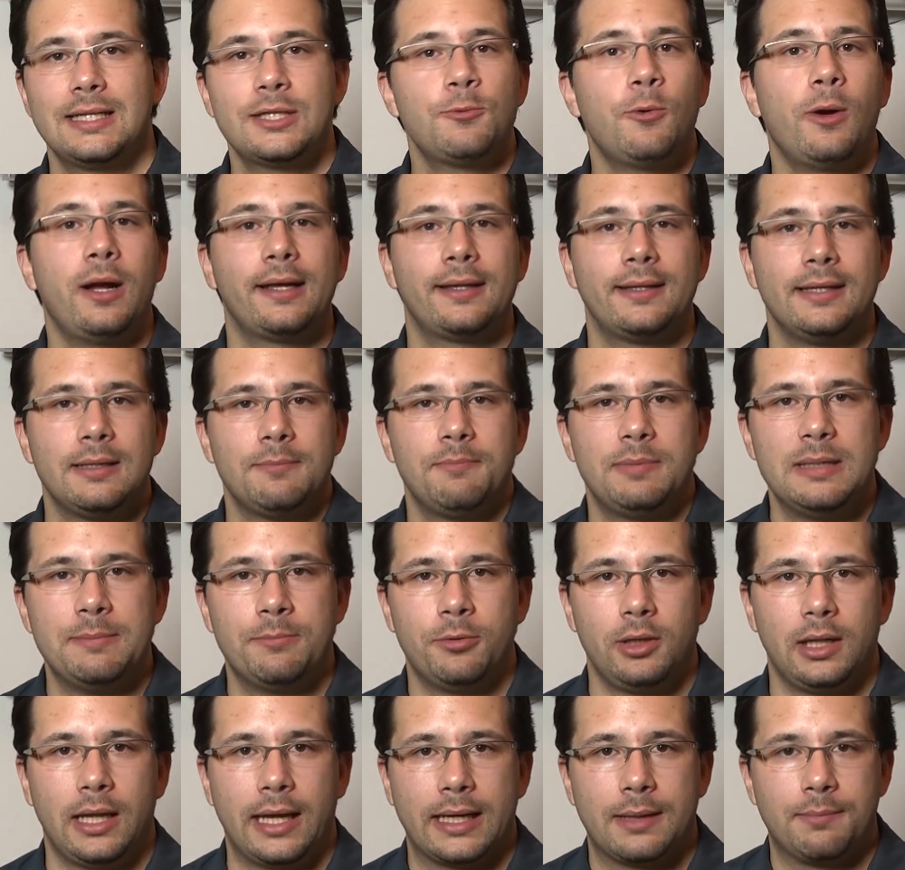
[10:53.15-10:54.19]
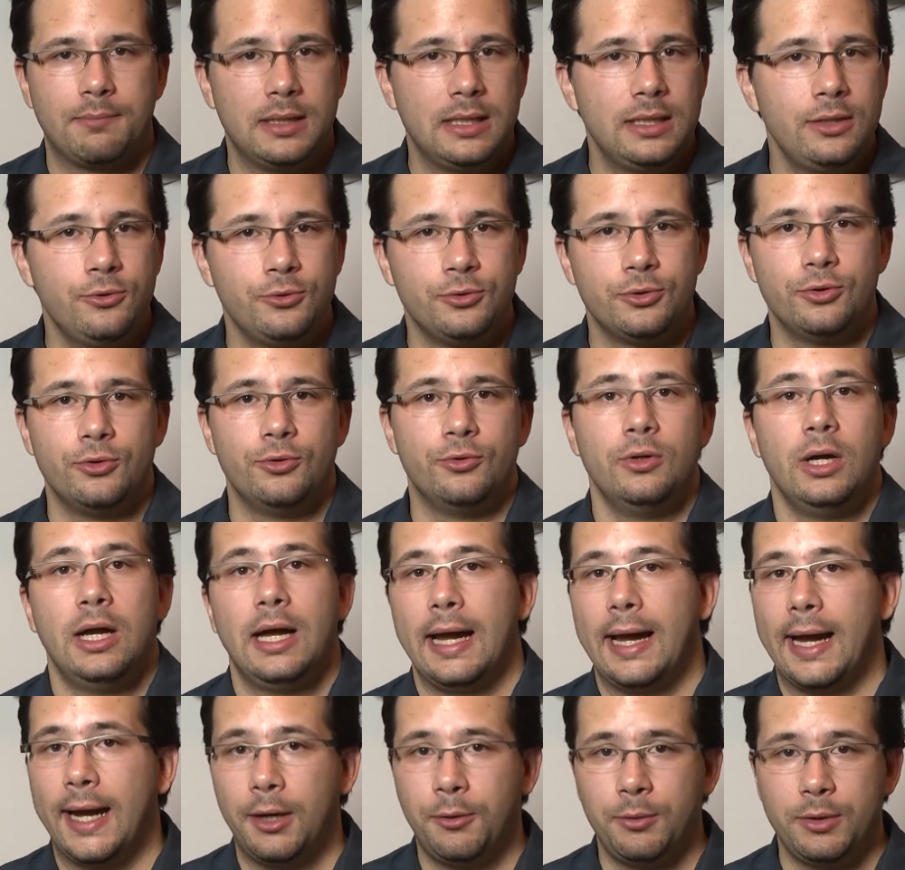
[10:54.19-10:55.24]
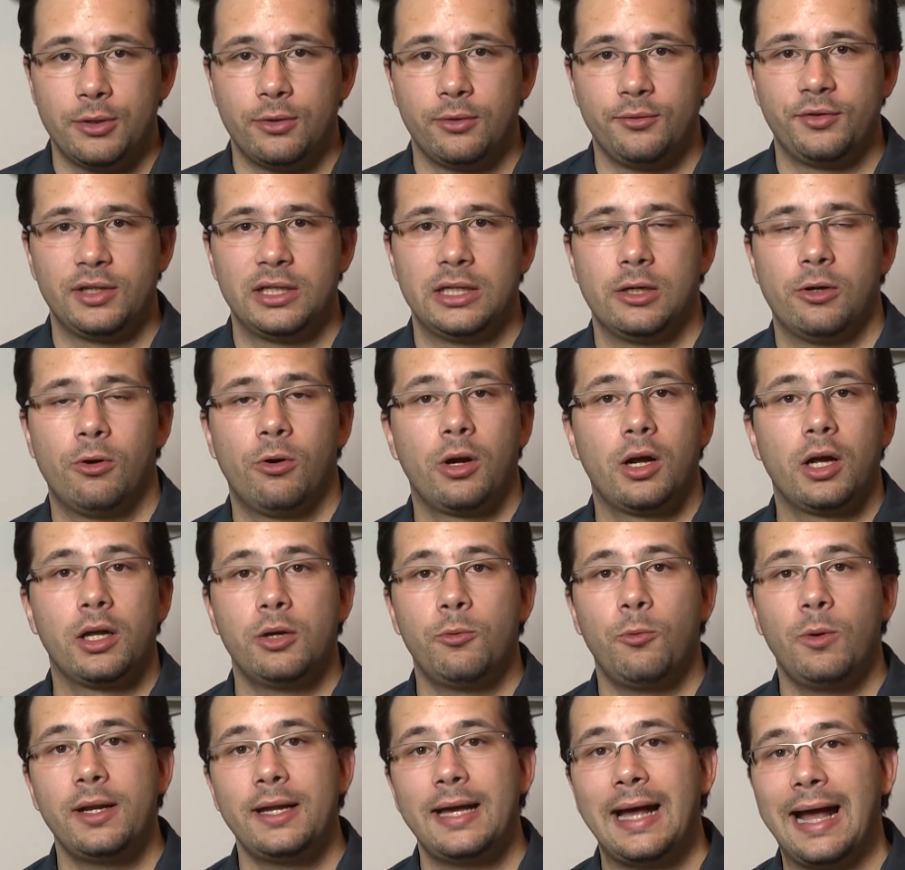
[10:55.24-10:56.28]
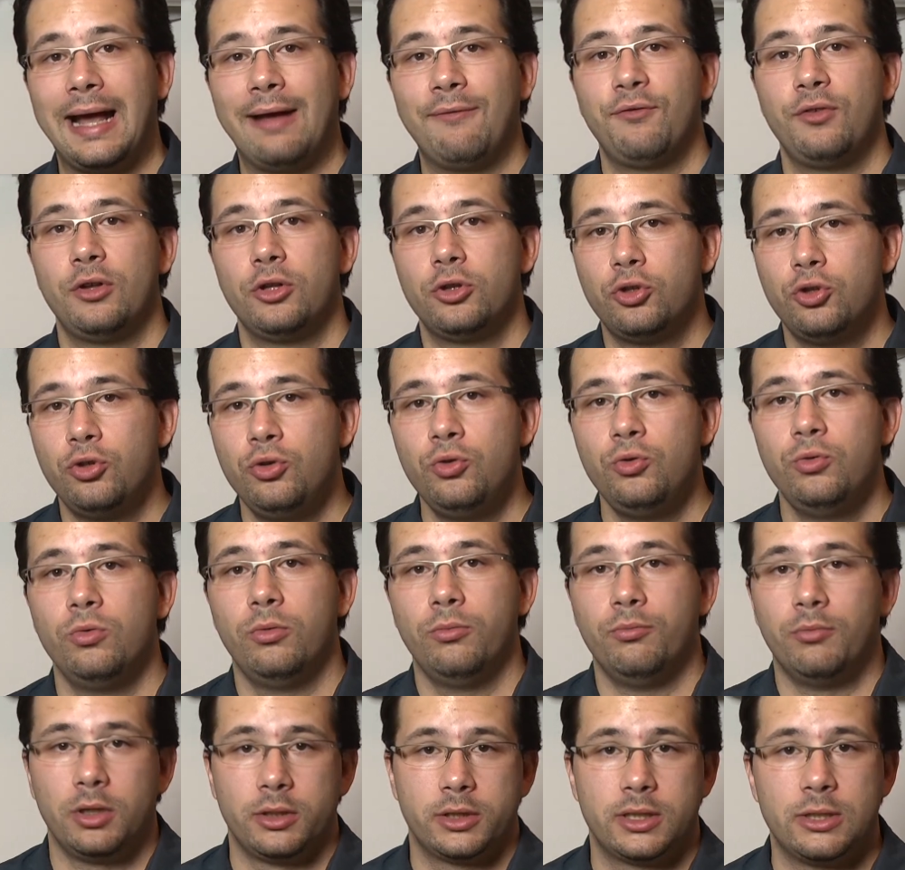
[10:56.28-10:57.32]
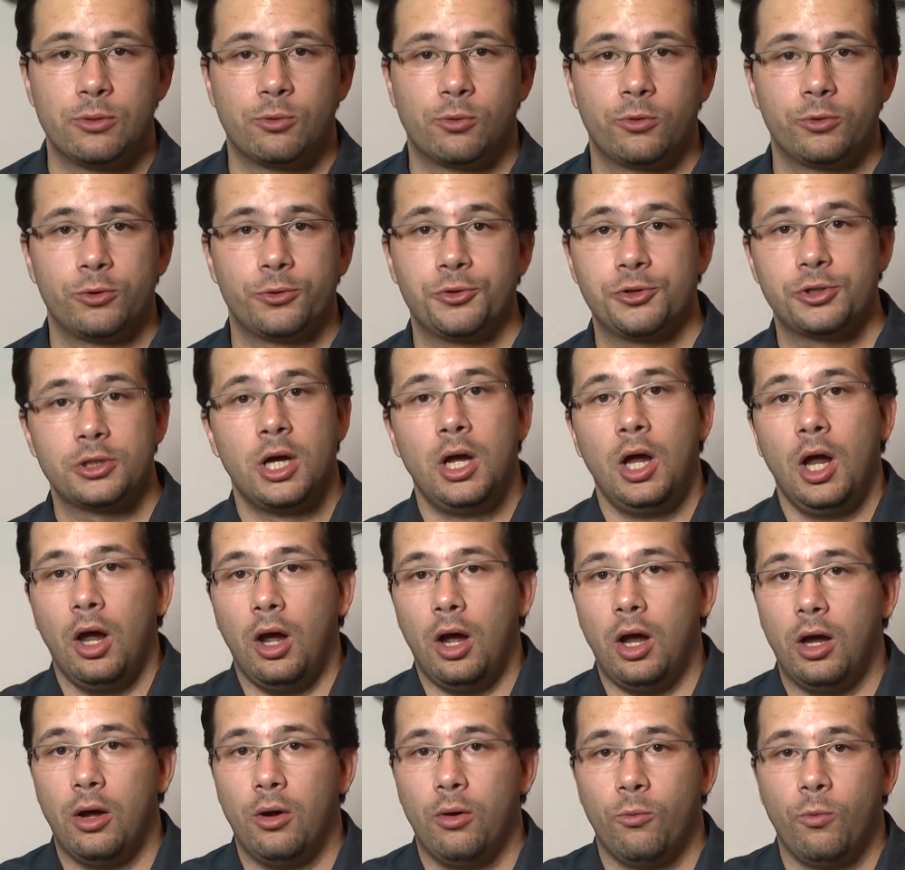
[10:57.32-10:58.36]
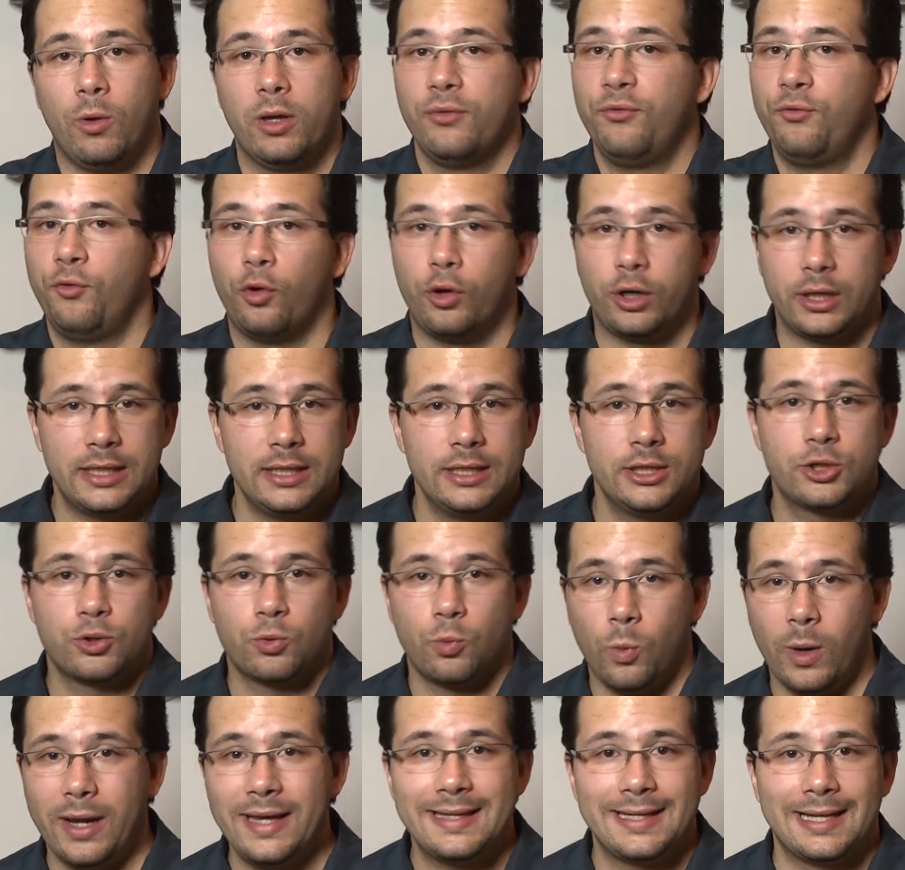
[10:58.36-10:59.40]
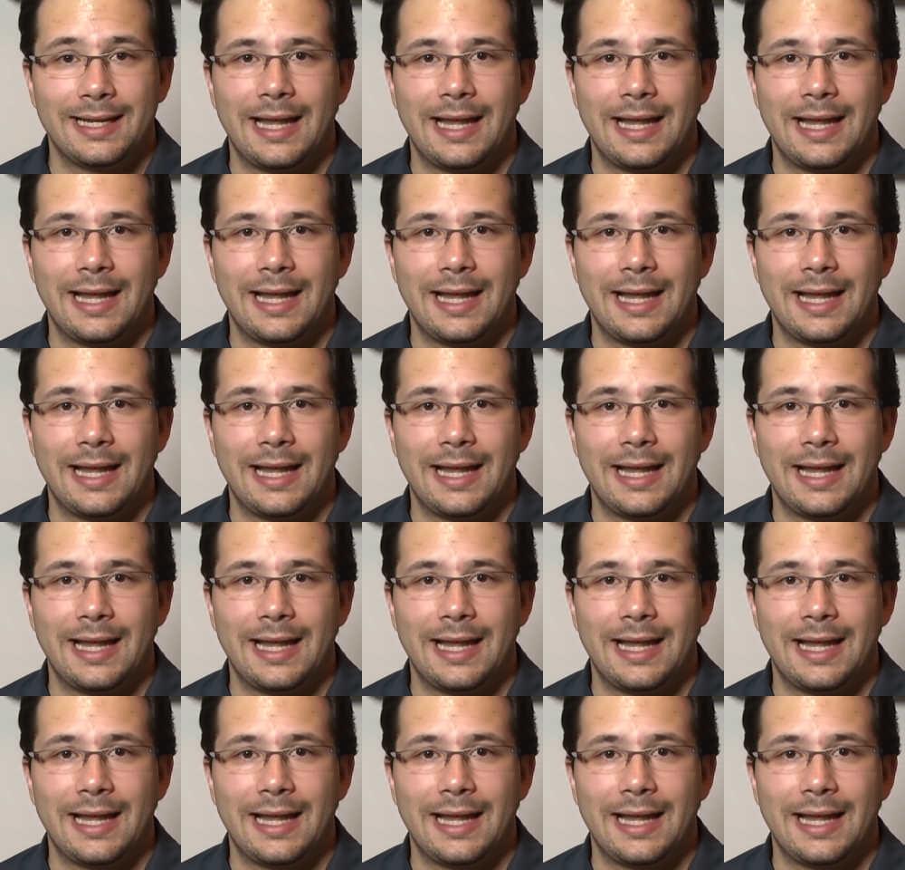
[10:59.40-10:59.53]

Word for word: That's why I think people like me who do aerial video are gonna wanna have two multi-rotors, one for each weight